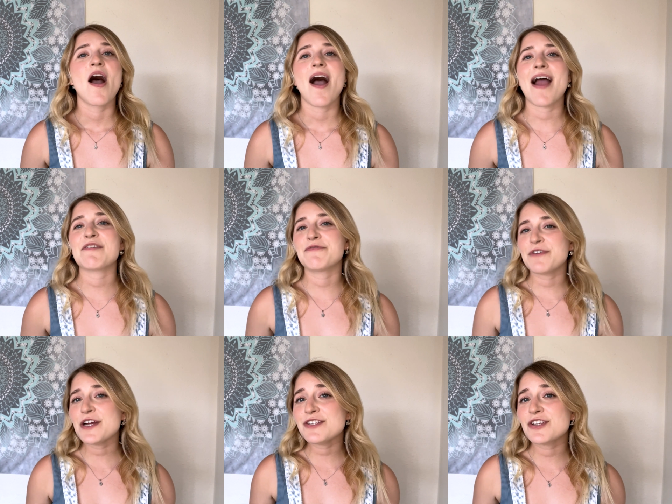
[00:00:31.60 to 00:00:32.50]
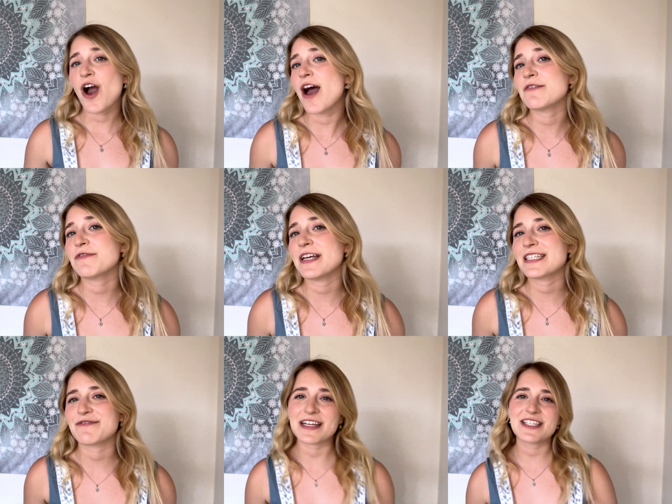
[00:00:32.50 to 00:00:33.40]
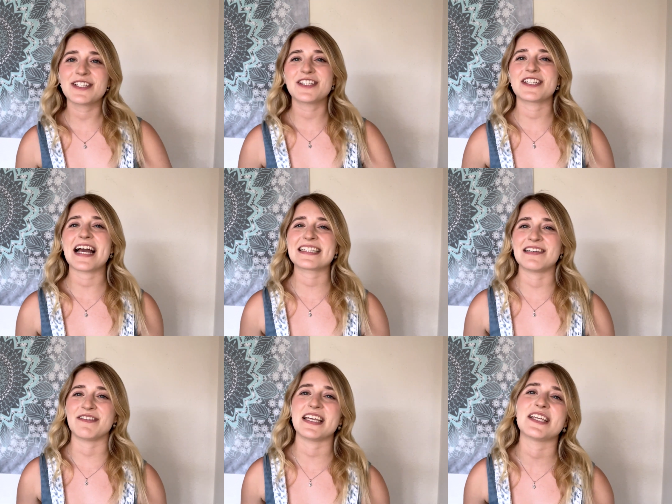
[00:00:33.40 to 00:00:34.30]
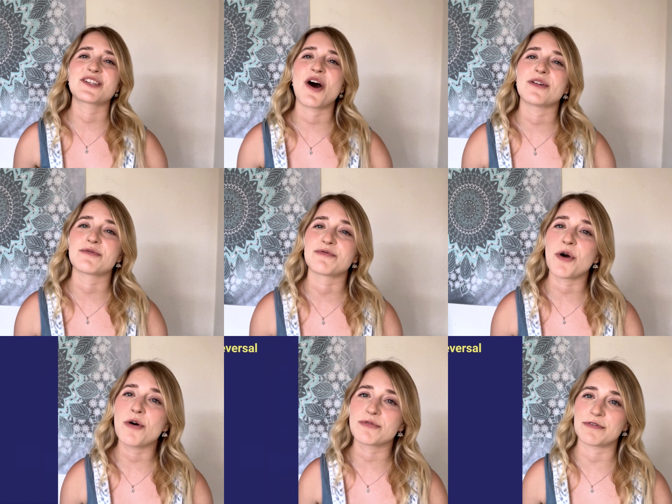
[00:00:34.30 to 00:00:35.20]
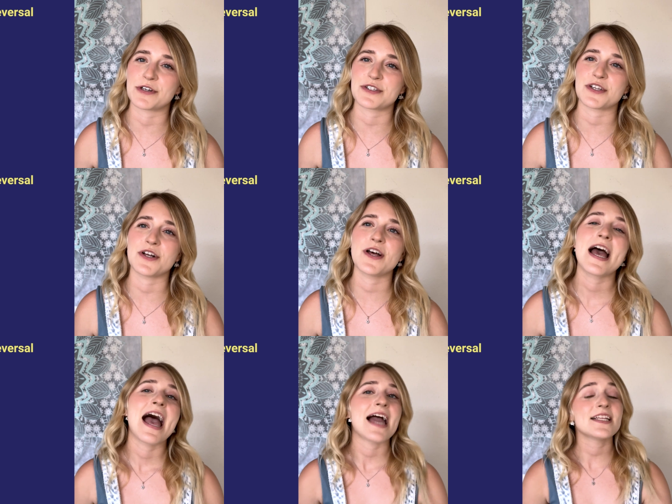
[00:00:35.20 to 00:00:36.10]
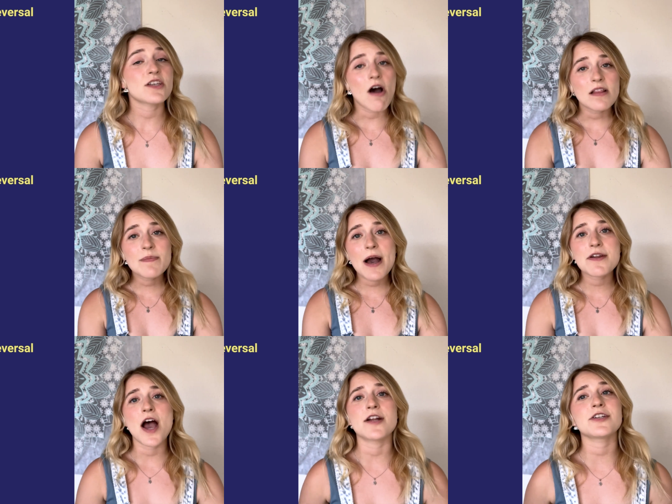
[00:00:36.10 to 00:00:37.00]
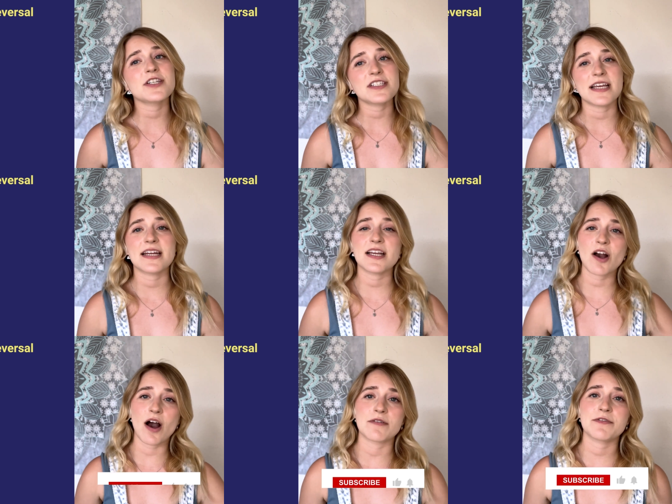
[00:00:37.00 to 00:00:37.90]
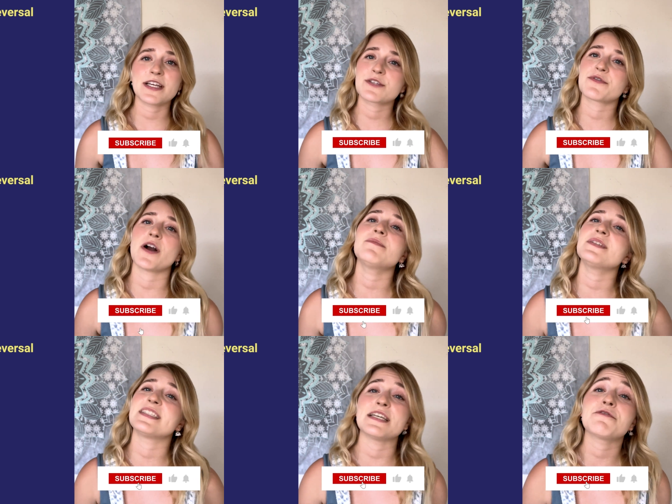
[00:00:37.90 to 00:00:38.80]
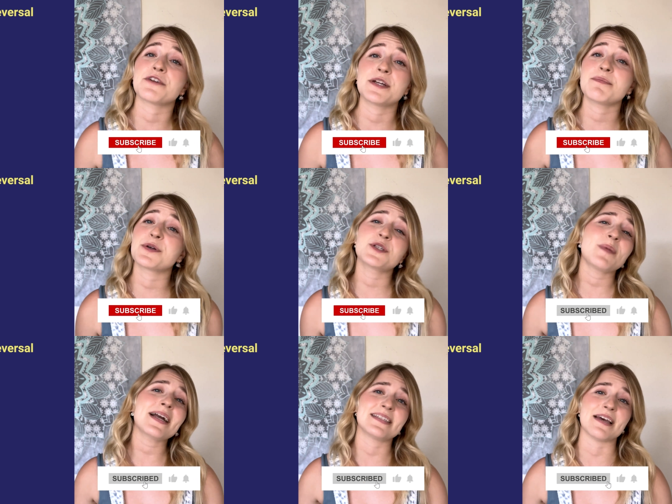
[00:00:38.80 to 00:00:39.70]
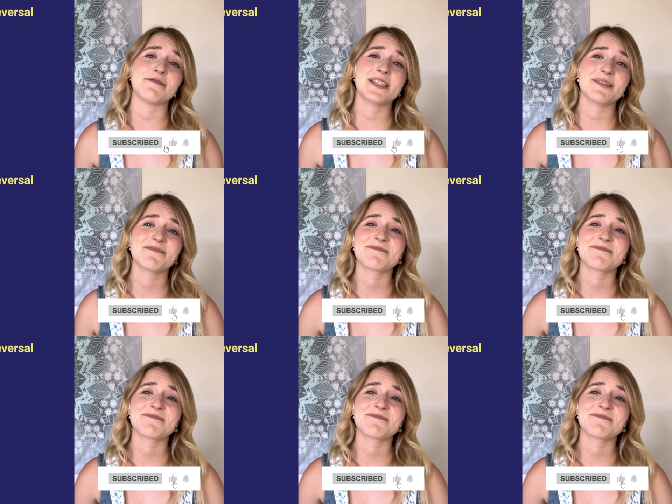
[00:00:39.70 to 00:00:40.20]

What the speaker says: Our first conflict resolution activity is called role reversal, and it's all about understanding conflicts from different perspectives.